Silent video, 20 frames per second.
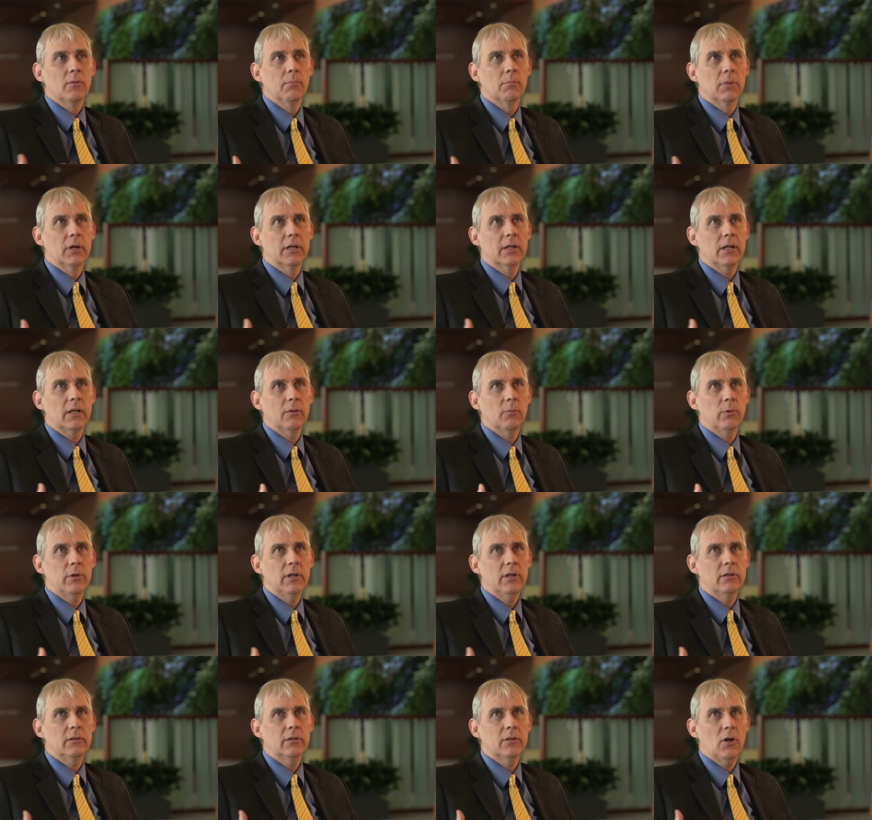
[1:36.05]
but
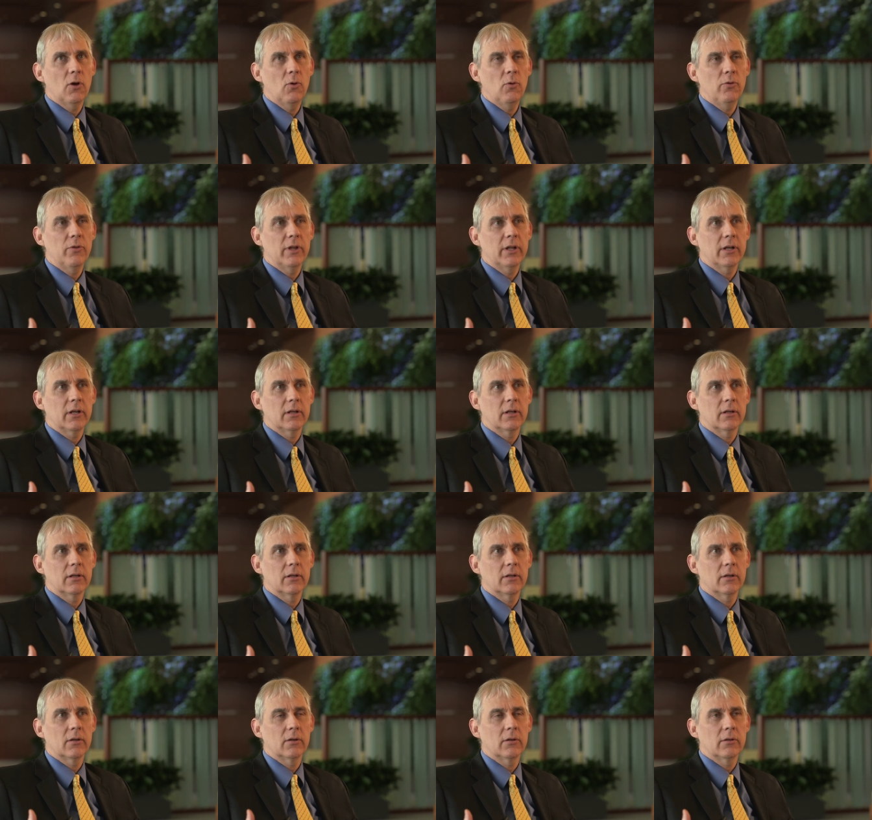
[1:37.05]
we know that
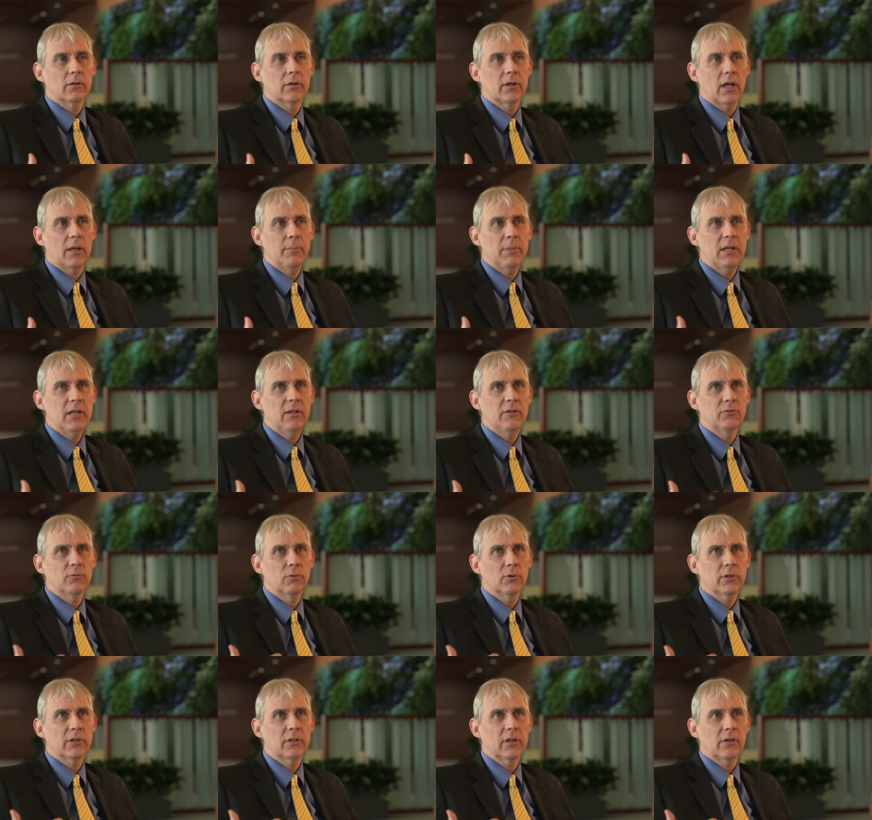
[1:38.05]
diabetes
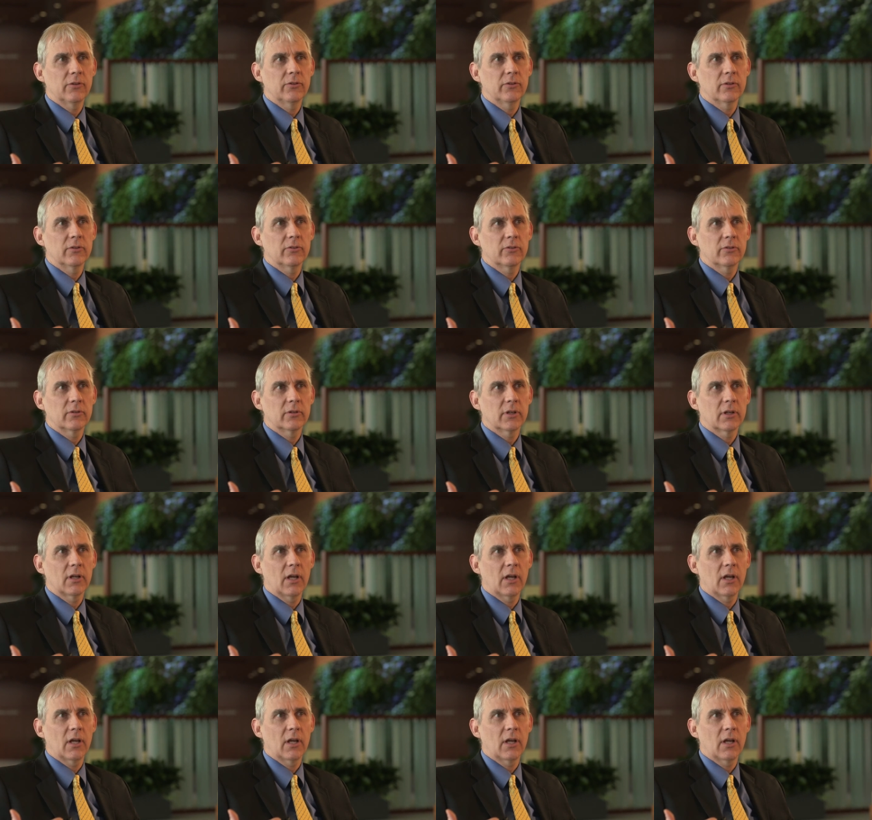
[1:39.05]
really doesn't